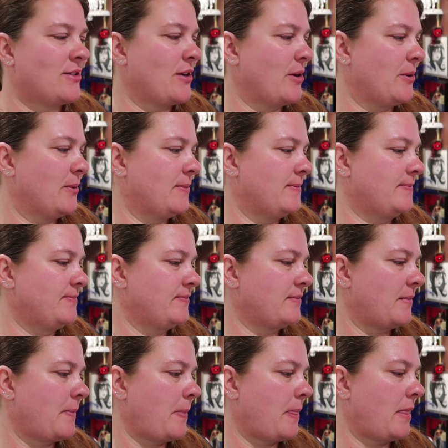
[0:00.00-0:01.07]
So
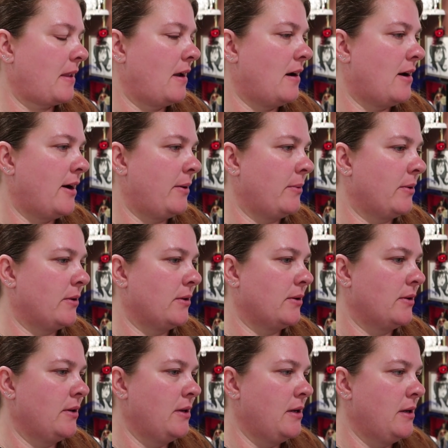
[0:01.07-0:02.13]
I
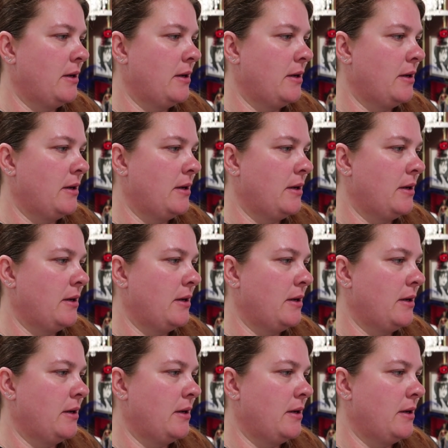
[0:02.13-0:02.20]
will